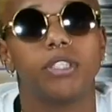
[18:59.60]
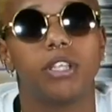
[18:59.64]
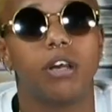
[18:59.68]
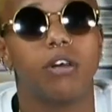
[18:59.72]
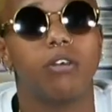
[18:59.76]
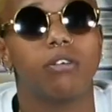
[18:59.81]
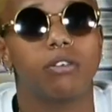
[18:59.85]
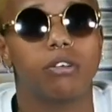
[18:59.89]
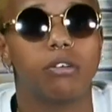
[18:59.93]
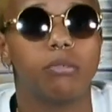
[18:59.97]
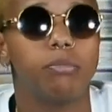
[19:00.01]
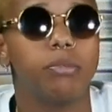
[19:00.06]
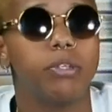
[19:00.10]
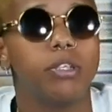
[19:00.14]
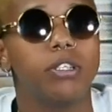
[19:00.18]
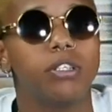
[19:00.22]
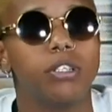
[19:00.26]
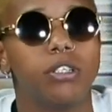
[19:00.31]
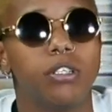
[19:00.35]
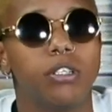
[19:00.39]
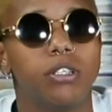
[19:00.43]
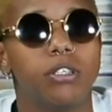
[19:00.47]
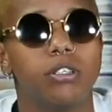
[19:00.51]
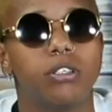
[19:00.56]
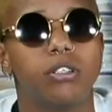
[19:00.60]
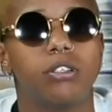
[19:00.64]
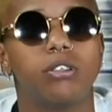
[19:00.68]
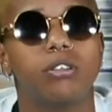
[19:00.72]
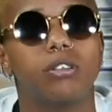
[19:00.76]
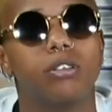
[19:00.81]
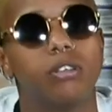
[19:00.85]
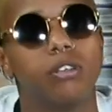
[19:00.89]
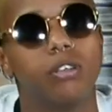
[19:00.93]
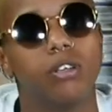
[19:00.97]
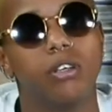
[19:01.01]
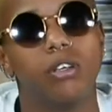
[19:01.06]
out completely.
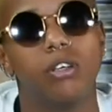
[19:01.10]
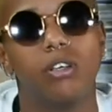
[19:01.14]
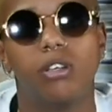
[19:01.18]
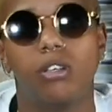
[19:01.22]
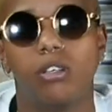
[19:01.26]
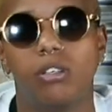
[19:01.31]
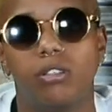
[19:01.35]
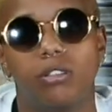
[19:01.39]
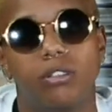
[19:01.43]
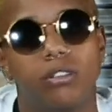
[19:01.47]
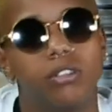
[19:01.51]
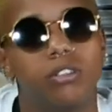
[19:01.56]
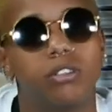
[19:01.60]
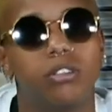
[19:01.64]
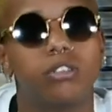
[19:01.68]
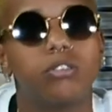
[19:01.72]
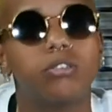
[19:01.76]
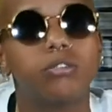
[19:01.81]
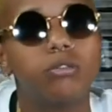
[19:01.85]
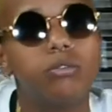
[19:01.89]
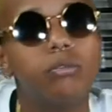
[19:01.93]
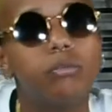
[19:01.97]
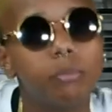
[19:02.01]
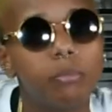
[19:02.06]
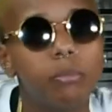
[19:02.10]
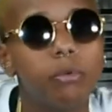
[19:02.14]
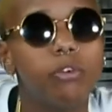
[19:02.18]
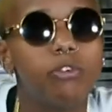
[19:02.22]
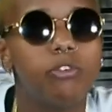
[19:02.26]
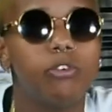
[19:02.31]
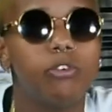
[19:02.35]
Just move